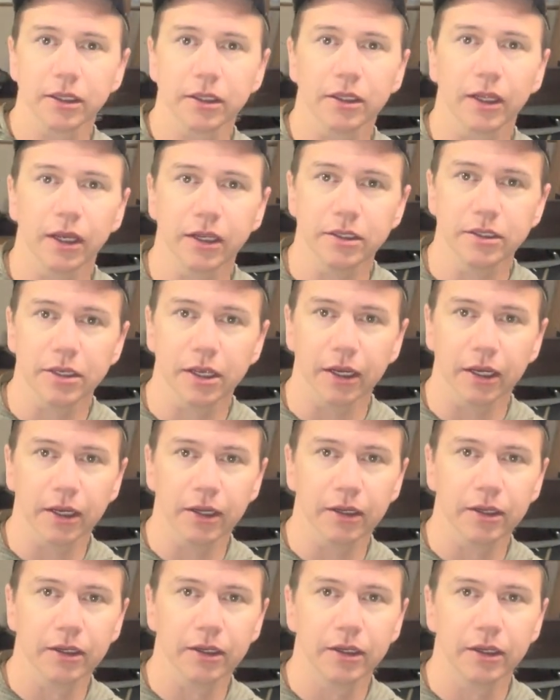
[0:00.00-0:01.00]
that
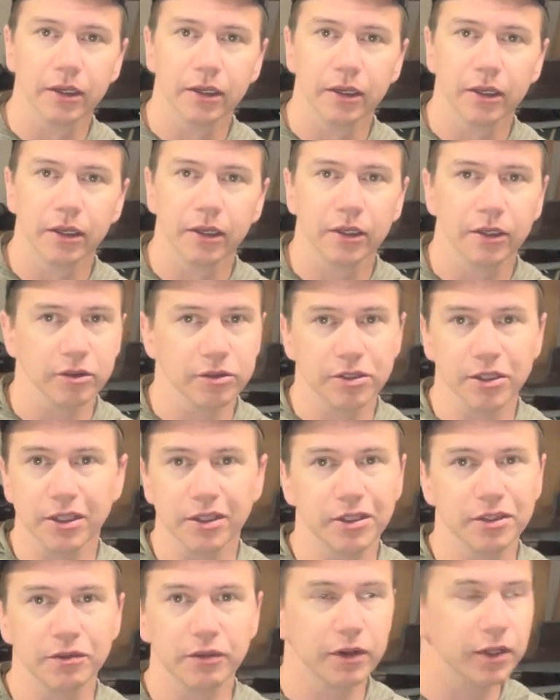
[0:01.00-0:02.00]
you'll see in
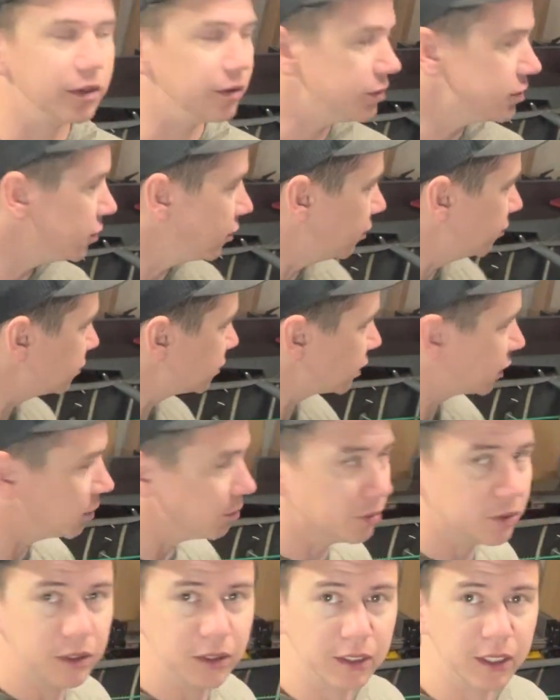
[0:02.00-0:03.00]
this video. So I'm just gonna
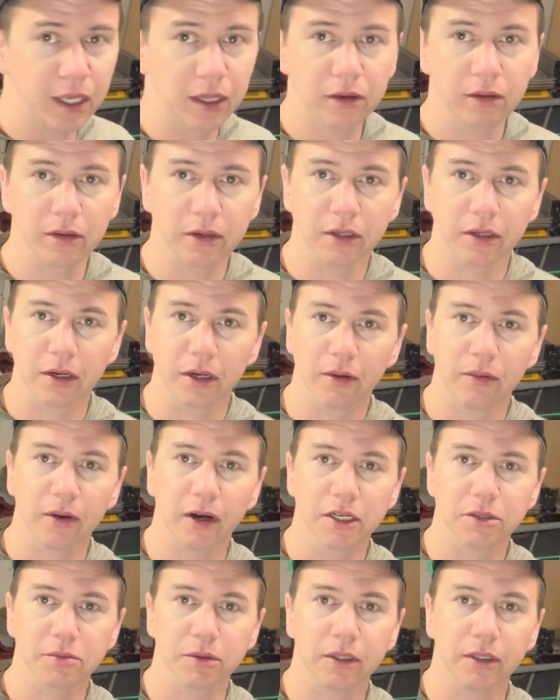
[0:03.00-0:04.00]
put it together, and you're gonna
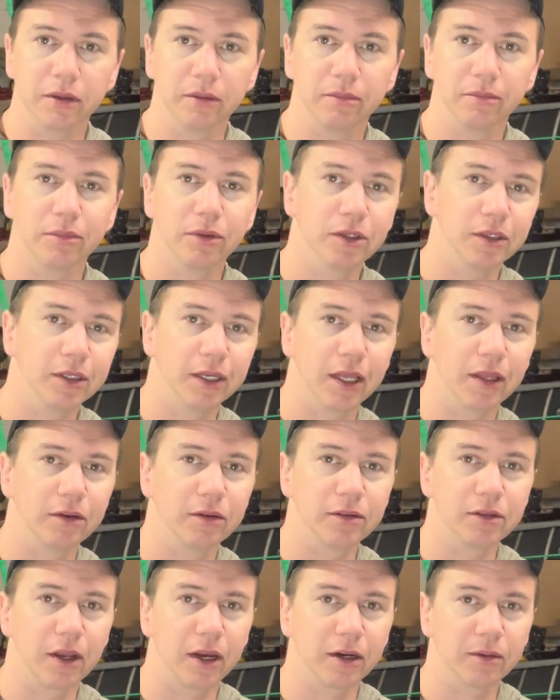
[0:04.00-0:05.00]
watch me put it together
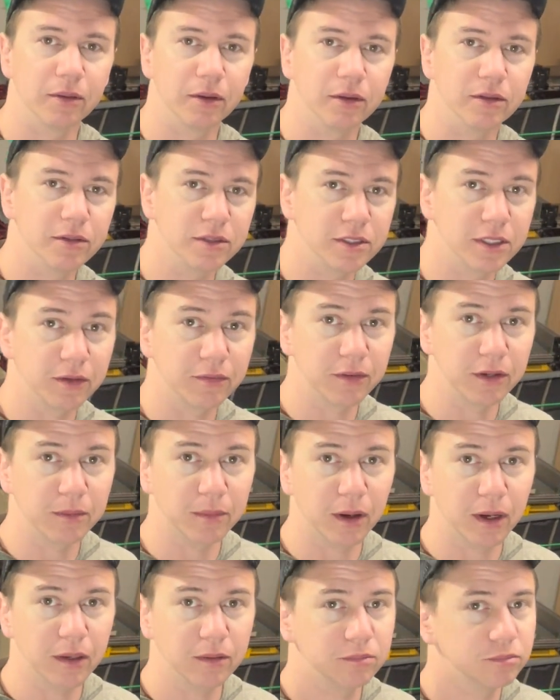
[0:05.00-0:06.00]
and talk about stuff that I bought,